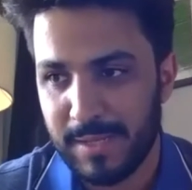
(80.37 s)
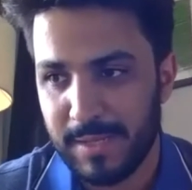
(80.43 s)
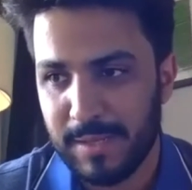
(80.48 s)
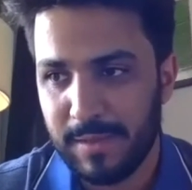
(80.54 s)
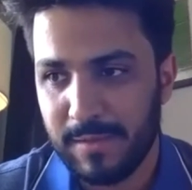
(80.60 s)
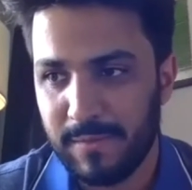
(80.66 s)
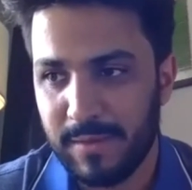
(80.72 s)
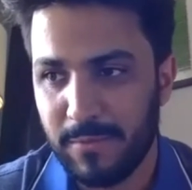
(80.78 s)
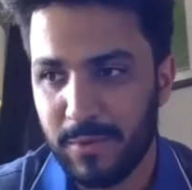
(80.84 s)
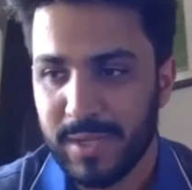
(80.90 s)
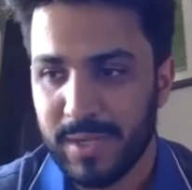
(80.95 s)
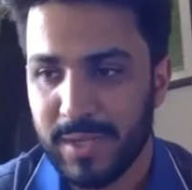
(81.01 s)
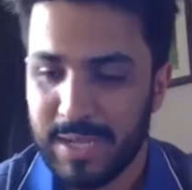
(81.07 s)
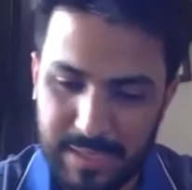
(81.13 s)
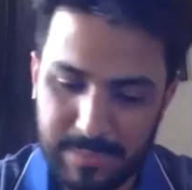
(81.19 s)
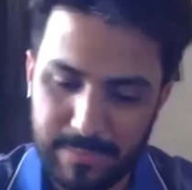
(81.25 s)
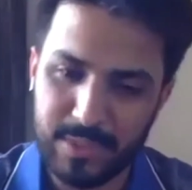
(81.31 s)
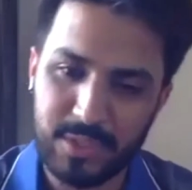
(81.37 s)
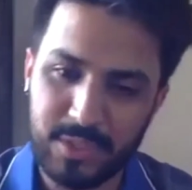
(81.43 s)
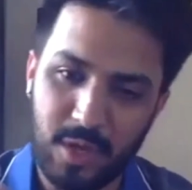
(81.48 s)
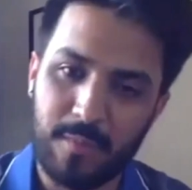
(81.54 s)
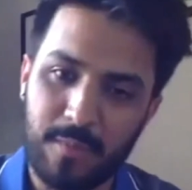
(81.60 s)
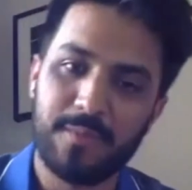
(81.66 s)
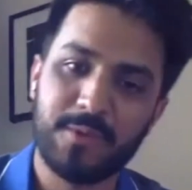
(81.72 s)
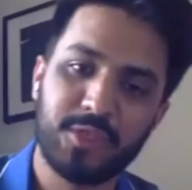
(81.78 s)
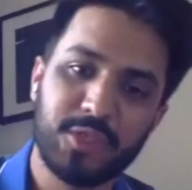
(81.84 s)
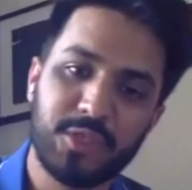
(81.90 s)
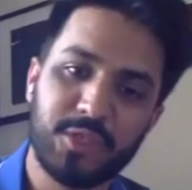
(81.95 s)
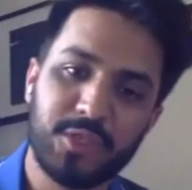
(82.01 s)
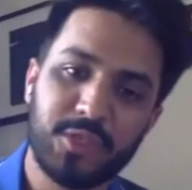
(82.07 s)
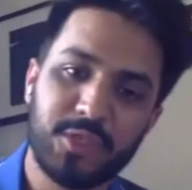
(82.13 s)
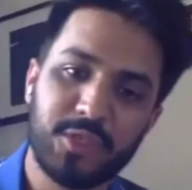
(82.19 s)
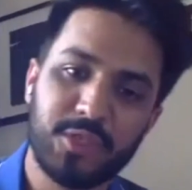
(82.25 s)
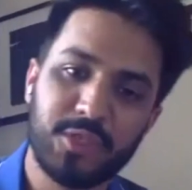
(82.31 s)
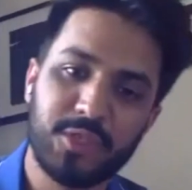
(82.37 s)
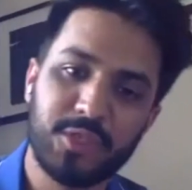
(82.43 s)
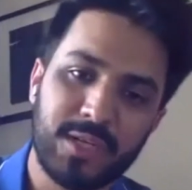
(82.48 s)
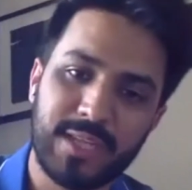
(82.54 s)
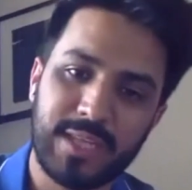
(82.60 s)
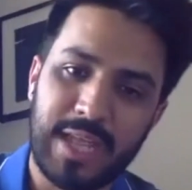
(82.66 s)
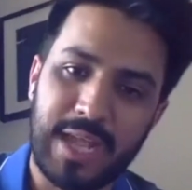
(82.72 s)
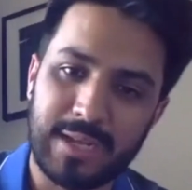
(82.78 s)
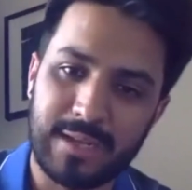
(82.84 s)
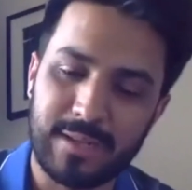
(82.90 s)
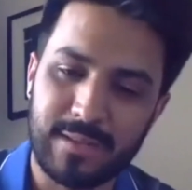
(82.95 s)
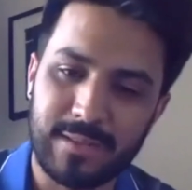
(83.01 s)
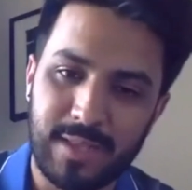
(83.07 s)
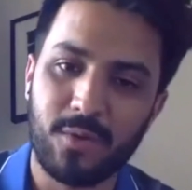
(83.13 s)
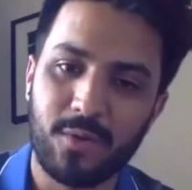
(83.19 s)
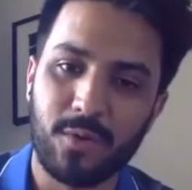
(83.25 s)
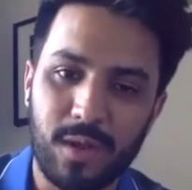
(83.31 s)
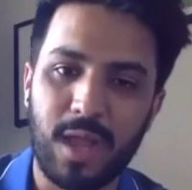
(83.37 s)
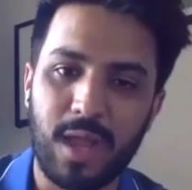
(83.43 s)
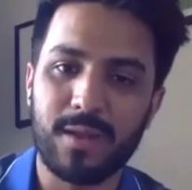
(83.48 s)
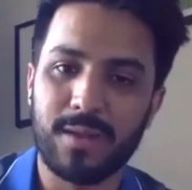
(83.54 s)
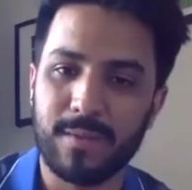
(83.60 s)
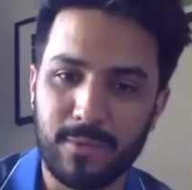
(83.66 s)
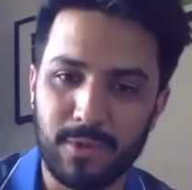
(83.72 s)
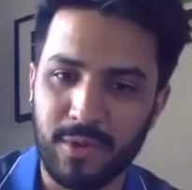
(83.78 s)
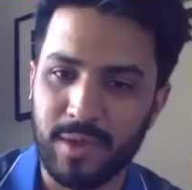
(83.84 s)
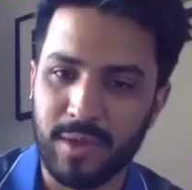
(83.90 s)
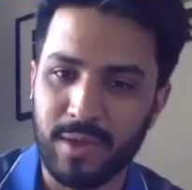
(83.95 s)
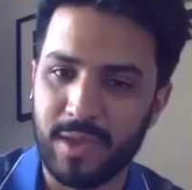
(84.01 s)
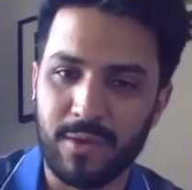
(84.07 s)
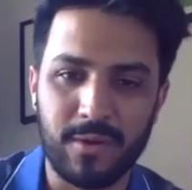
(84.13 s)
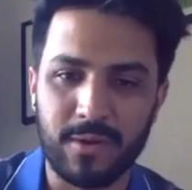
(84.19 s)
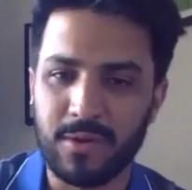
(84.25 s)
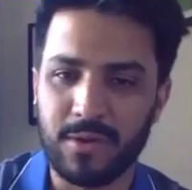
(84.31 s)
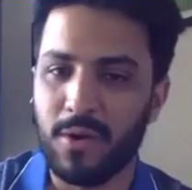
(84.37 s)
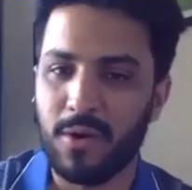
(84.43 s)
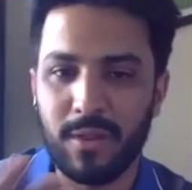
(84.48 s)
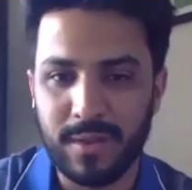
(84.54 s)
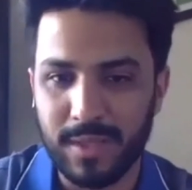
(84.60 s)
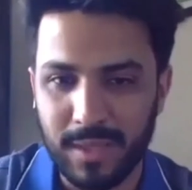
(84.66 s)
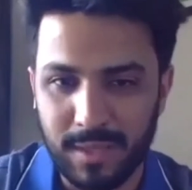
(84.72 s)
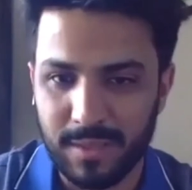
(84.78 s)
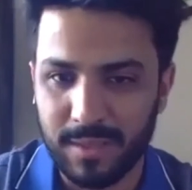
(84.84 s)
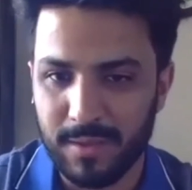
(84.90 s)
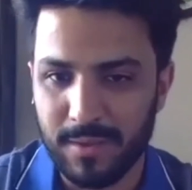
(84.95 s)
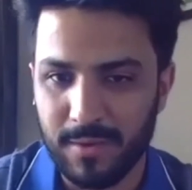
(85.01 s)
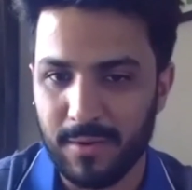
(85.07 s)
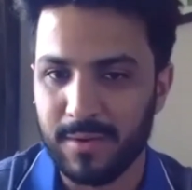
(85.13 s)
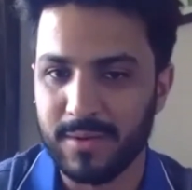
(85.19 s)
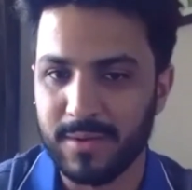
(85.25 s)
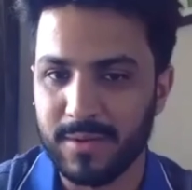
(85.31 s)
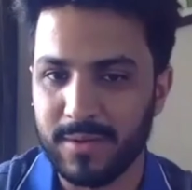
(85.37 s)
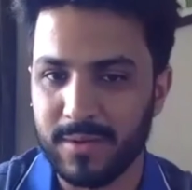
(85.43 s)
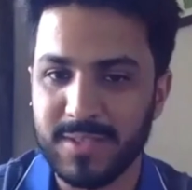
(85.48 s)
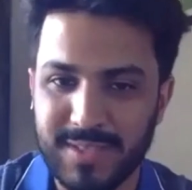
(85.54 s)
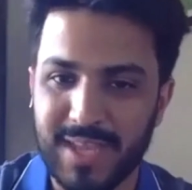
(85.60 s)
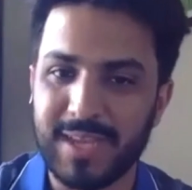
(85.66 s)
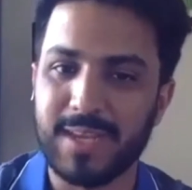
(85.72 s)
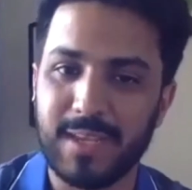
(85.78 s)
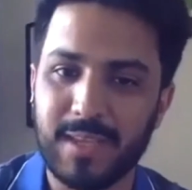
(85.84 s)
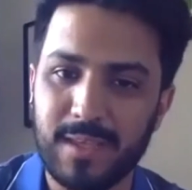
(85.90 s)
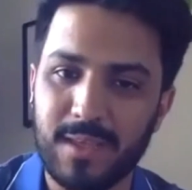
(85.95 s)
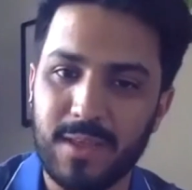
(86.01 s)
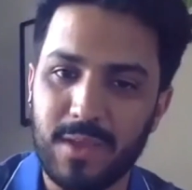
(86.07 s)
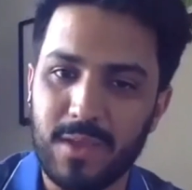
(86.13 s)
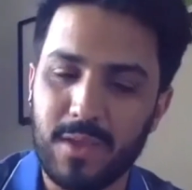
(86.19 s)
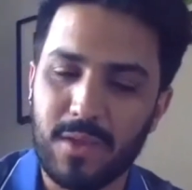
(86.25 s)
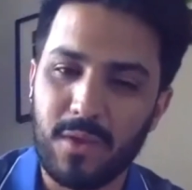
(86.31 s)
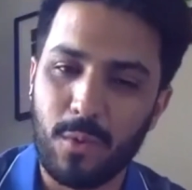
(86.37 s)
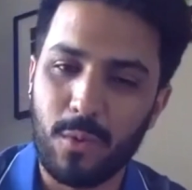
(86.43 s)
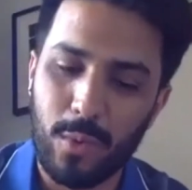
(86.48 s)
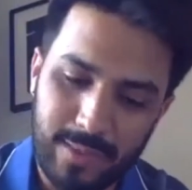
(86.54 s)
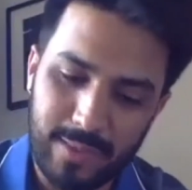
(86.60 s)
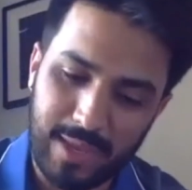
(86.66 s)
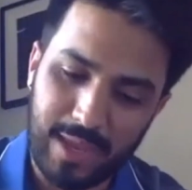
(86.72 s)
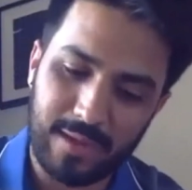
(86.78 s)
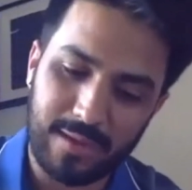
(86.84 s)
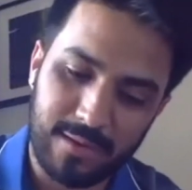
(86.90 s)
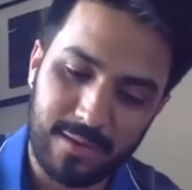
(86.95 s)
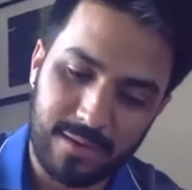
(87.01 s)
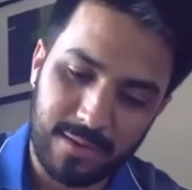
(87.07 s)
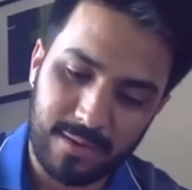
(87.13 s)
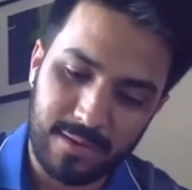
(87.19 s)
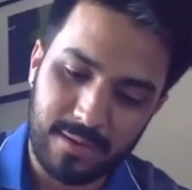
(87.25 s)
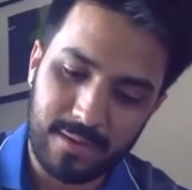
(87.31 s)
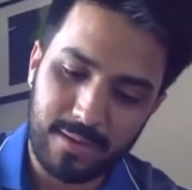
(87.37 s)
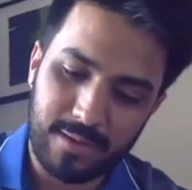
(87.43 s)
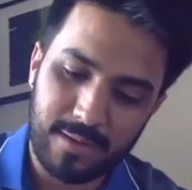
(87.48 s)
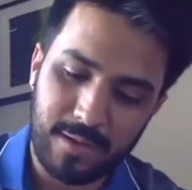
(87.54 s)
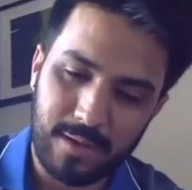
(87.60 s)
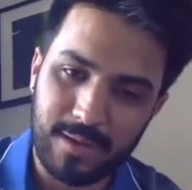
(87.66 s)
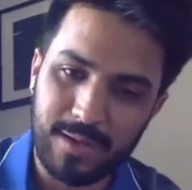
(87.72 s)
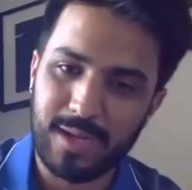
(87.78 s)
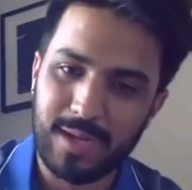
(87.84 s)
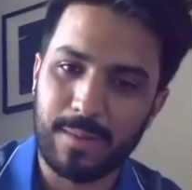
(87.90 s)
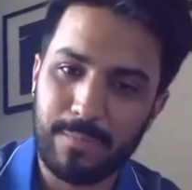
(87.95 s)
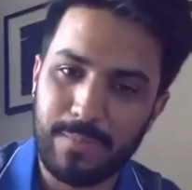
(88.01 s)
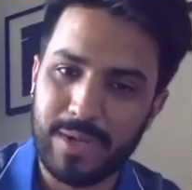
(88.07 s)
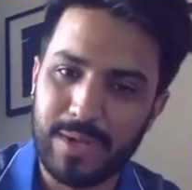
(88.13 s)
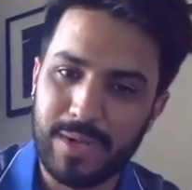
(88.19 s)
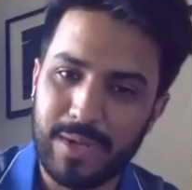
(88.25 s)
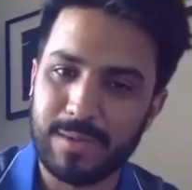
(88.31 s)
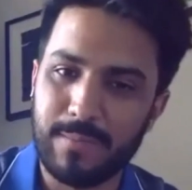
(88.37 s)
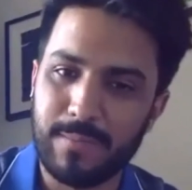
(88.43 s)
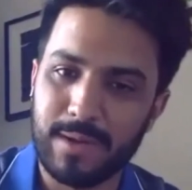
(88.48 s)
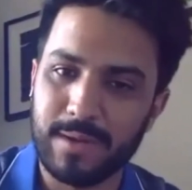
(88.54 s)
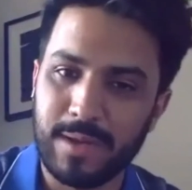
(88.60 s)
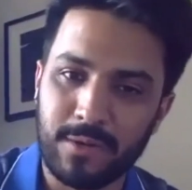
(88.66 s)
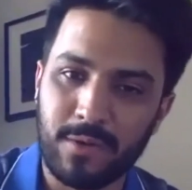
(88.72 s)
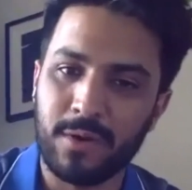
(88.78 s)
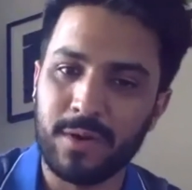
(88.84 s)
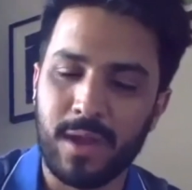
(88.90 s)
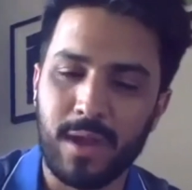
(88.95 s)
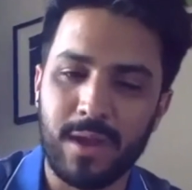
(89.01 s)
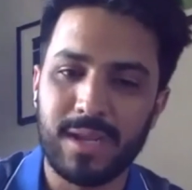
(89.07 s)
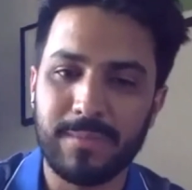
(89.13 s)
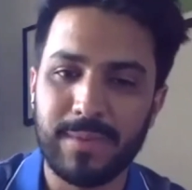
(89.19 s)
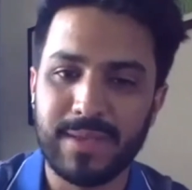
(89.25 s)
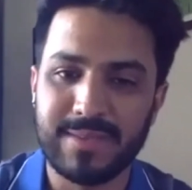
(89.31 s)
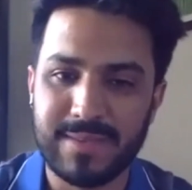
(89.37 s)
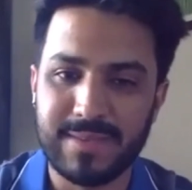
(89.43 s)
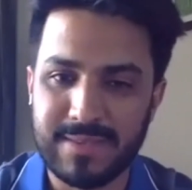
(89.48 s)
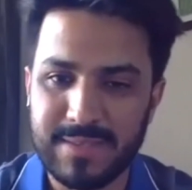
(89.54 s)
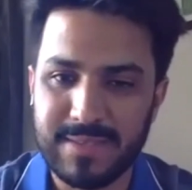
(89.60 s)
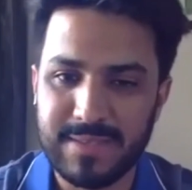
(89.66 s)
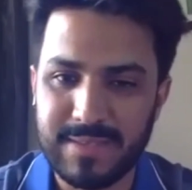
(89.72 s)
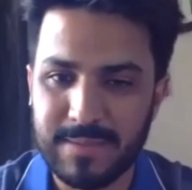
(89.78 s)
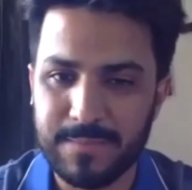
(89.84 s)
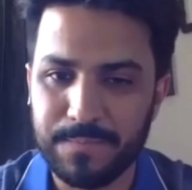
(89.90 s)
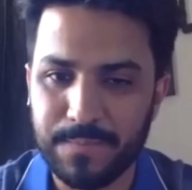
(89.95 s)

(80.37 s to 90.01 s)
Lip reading: we would get them a job opportunity at the local RWA or a colony or a society where they can earn a little bread and butter on an hourly basis.